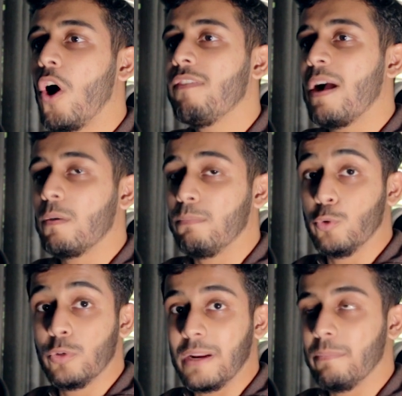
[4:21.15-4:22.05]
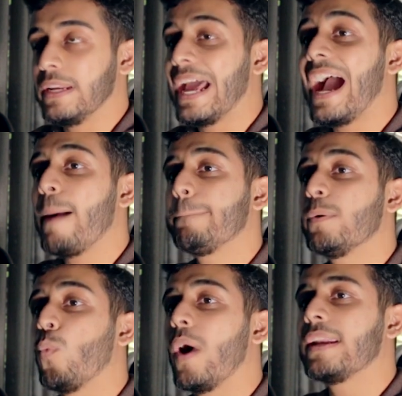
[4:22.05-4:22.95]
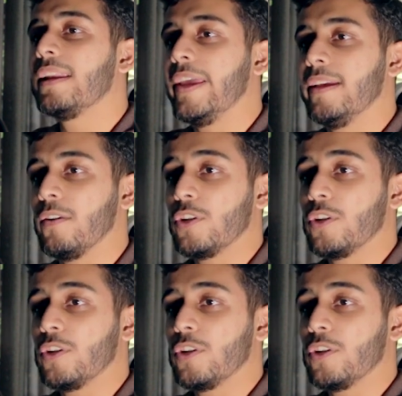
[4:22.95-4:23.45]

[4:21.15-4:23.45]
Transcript: of our blue ribbon up one layer,